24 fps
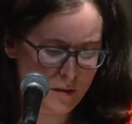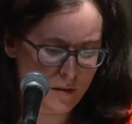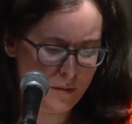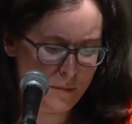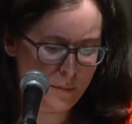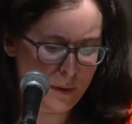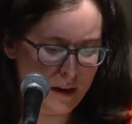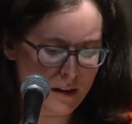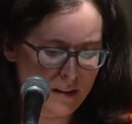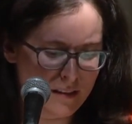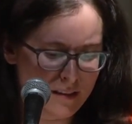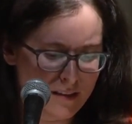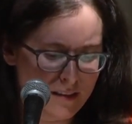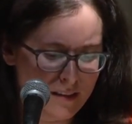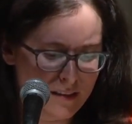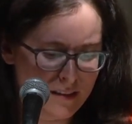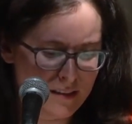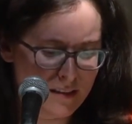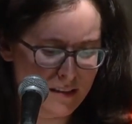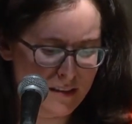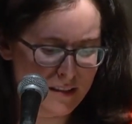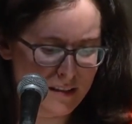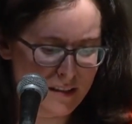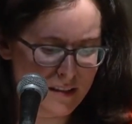But
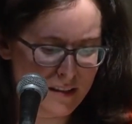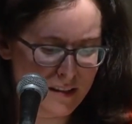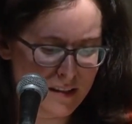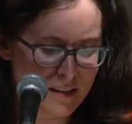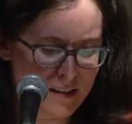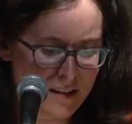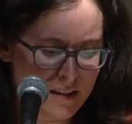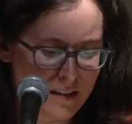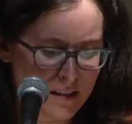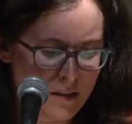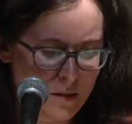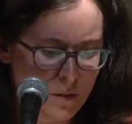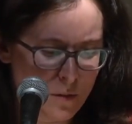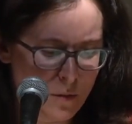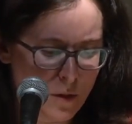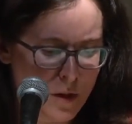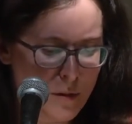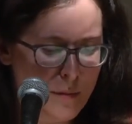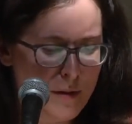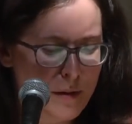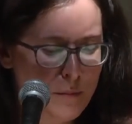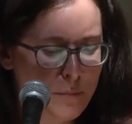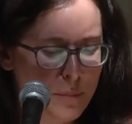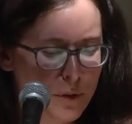what do
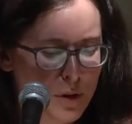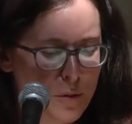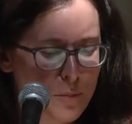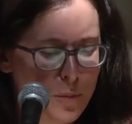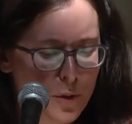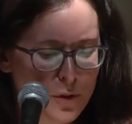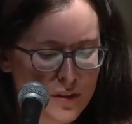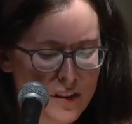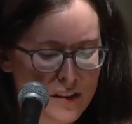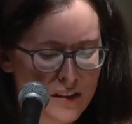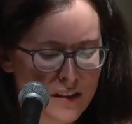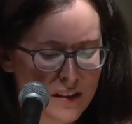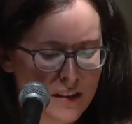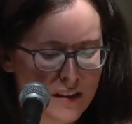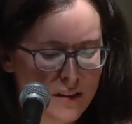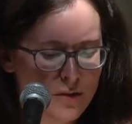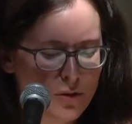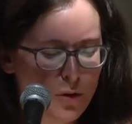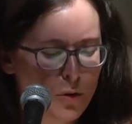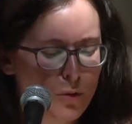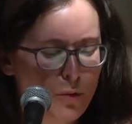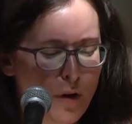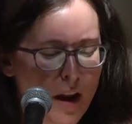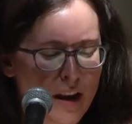you mean? But the person is
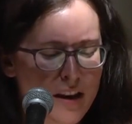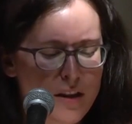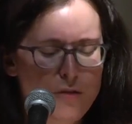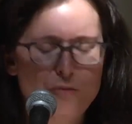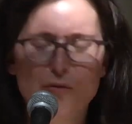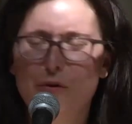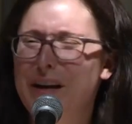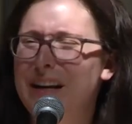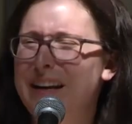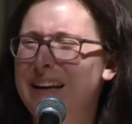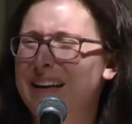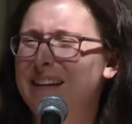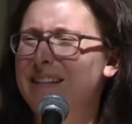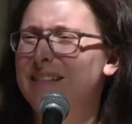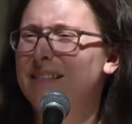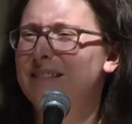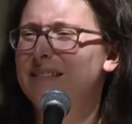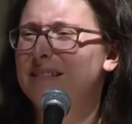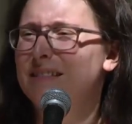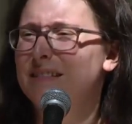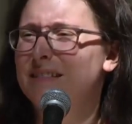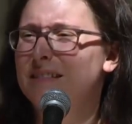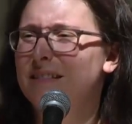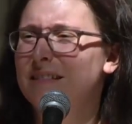already reading.
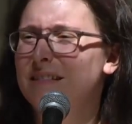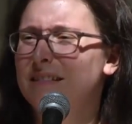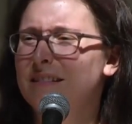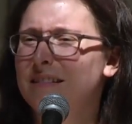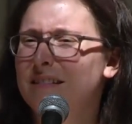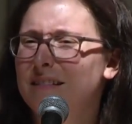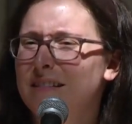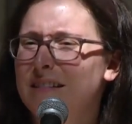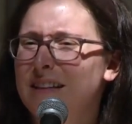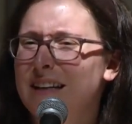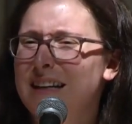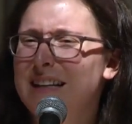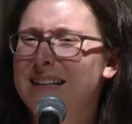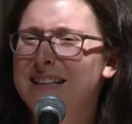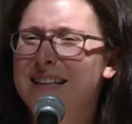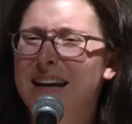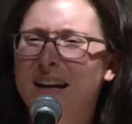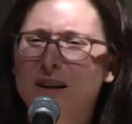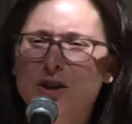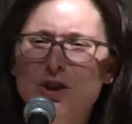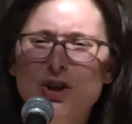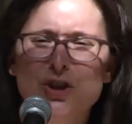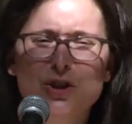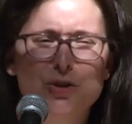
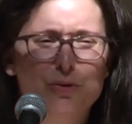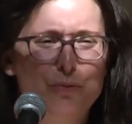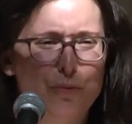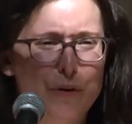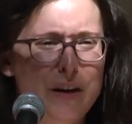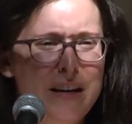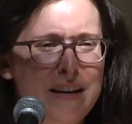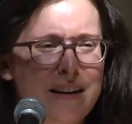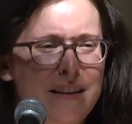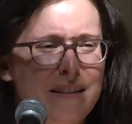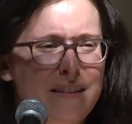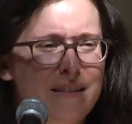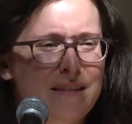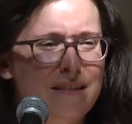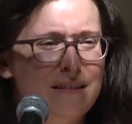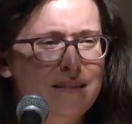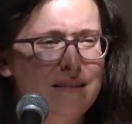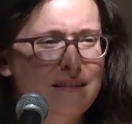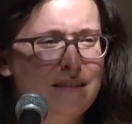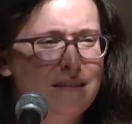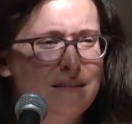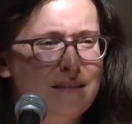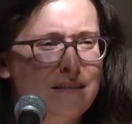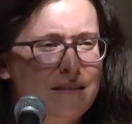Intention to read.
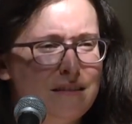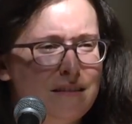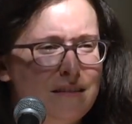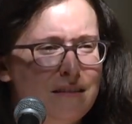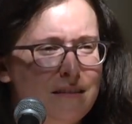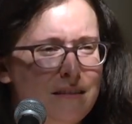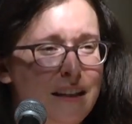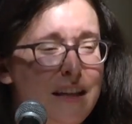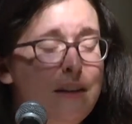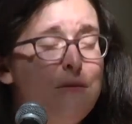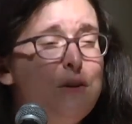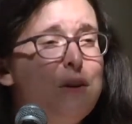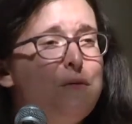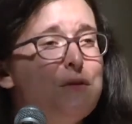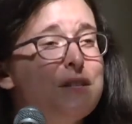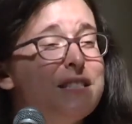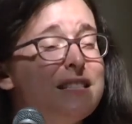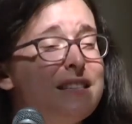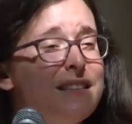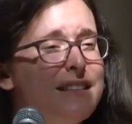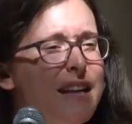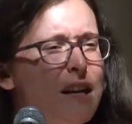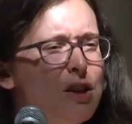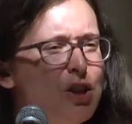Even if it's
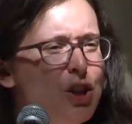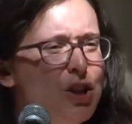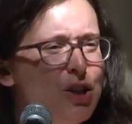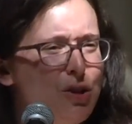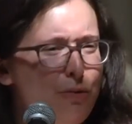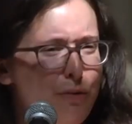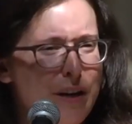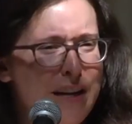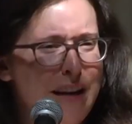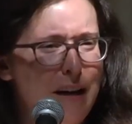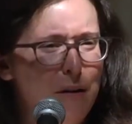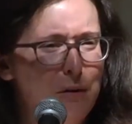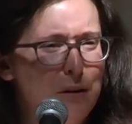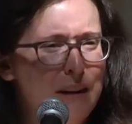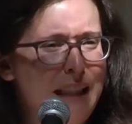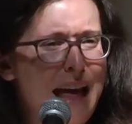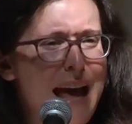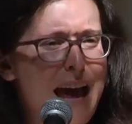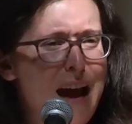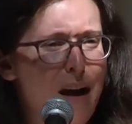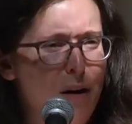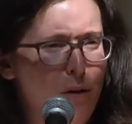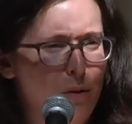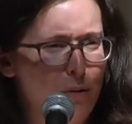intention to read out
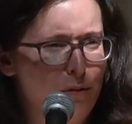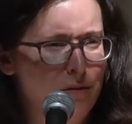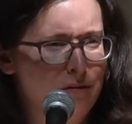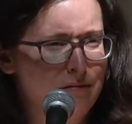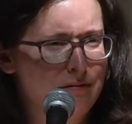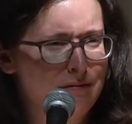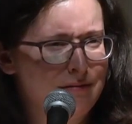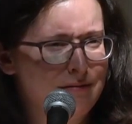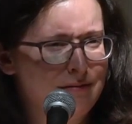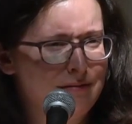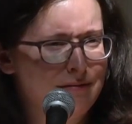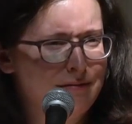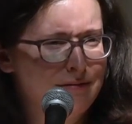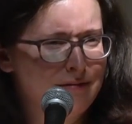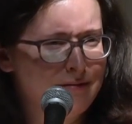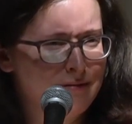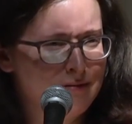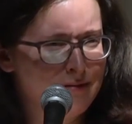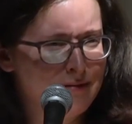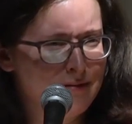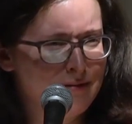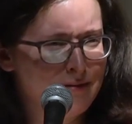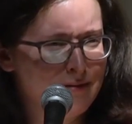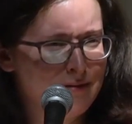loud,
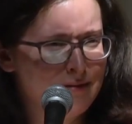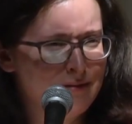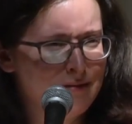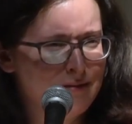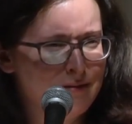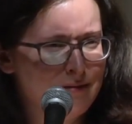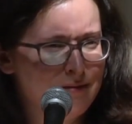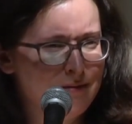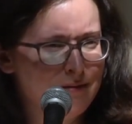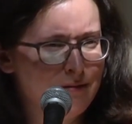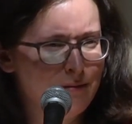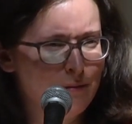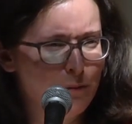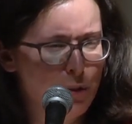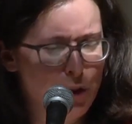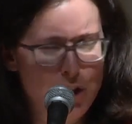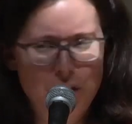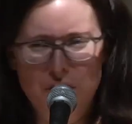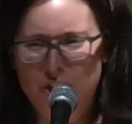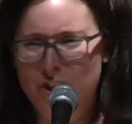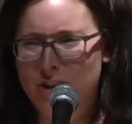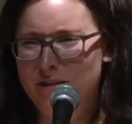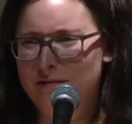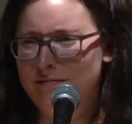
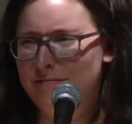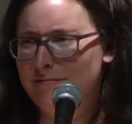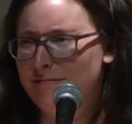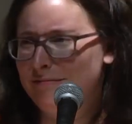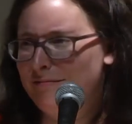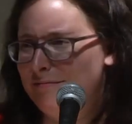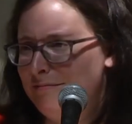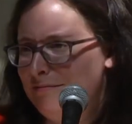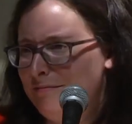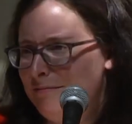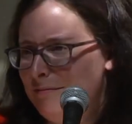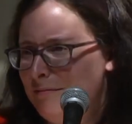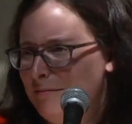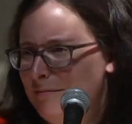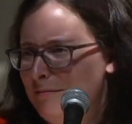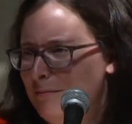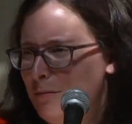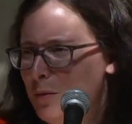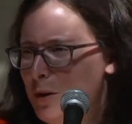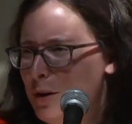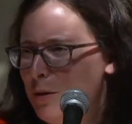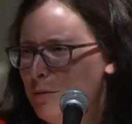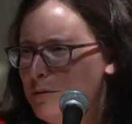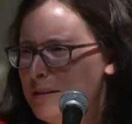which
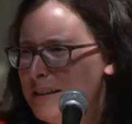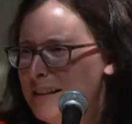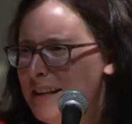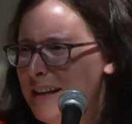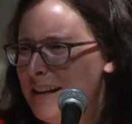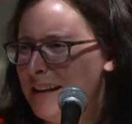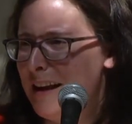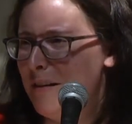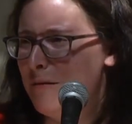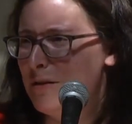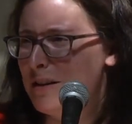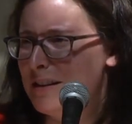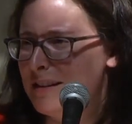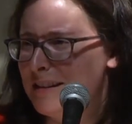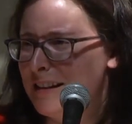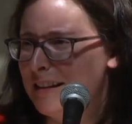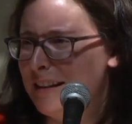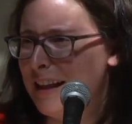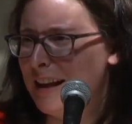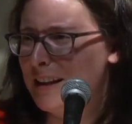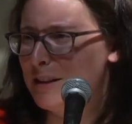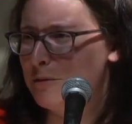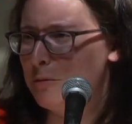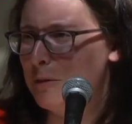we don't see any evidence that
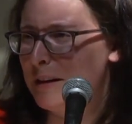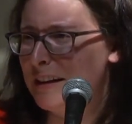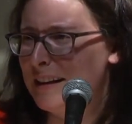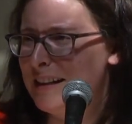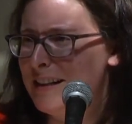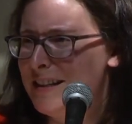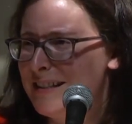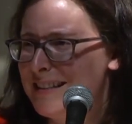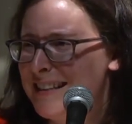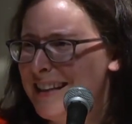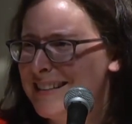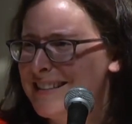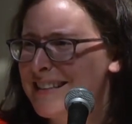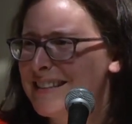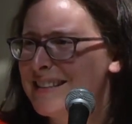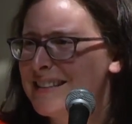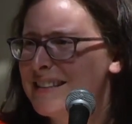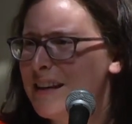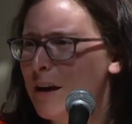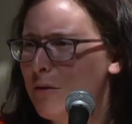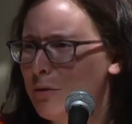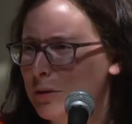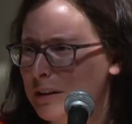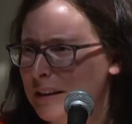that's what it is
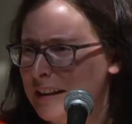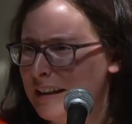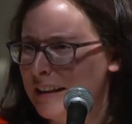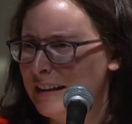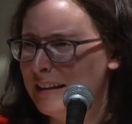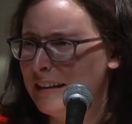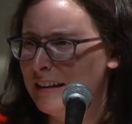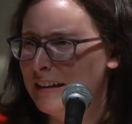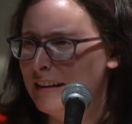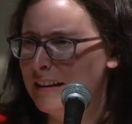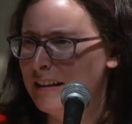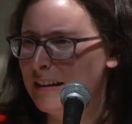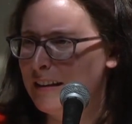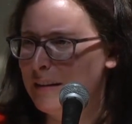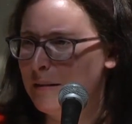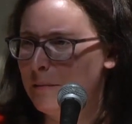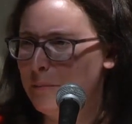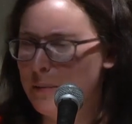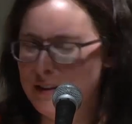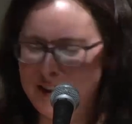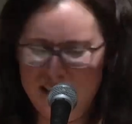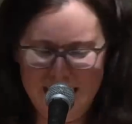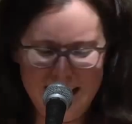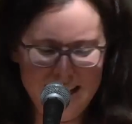necessarily.
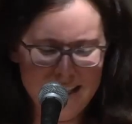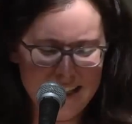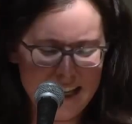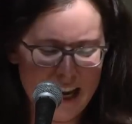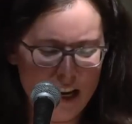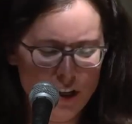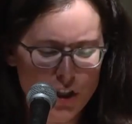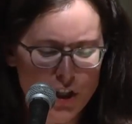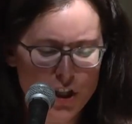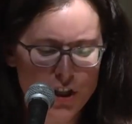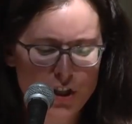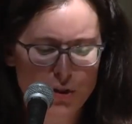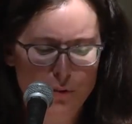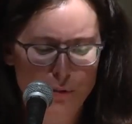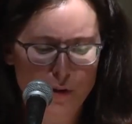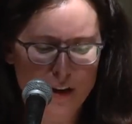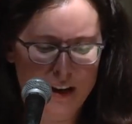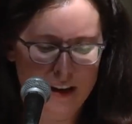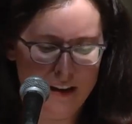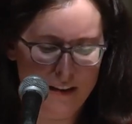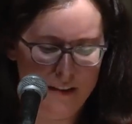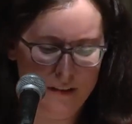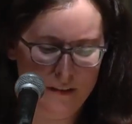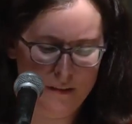But it's intention to
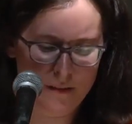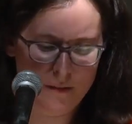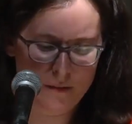read.